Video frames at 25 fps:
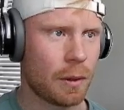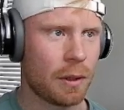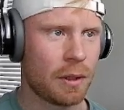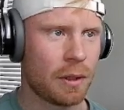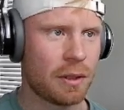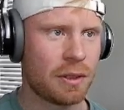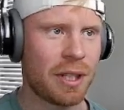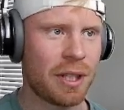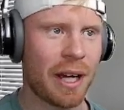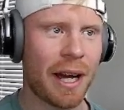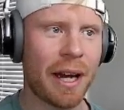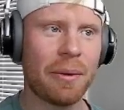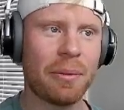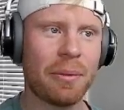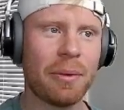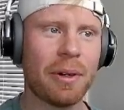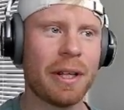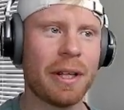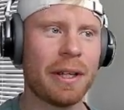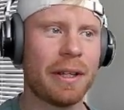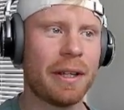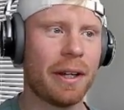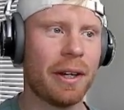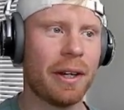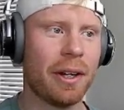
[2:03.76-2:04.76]

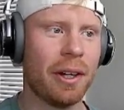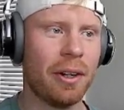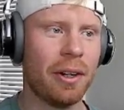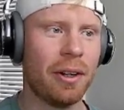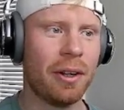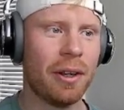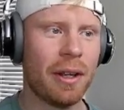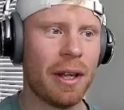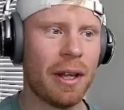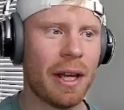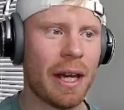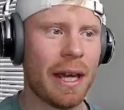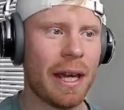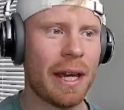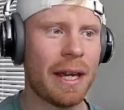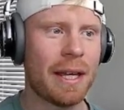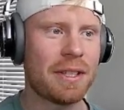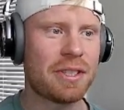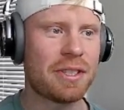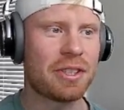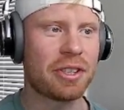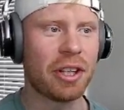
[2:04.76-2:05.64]
Tyreek Hill is